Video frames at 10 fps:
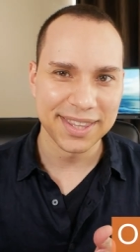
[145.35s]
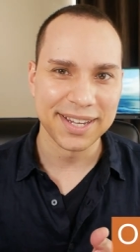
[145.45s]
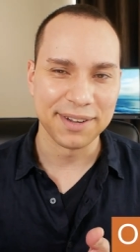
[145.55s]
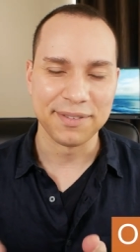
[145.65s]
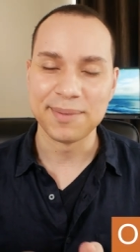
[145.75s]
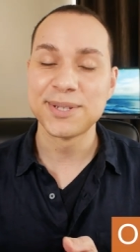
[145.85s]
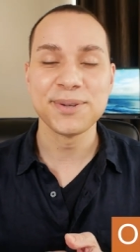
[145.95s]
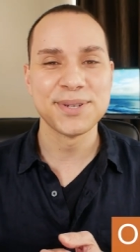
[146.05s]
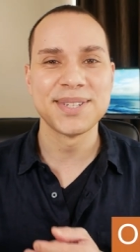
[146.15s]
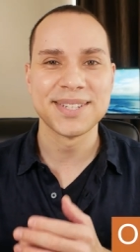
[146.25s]
think of. I'm so
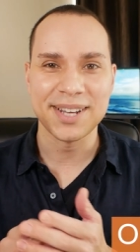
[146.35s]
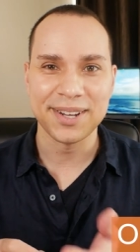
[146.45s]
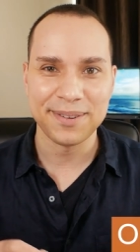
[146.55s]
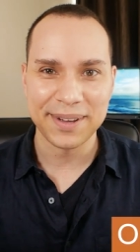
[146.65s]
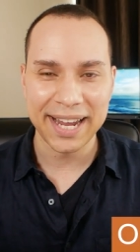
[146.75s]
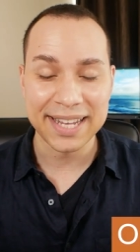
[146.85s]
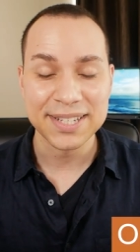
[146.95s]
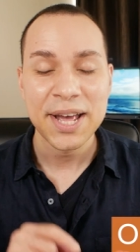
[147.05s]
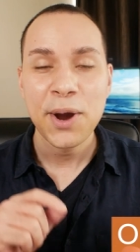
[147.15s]
used to talking about ads.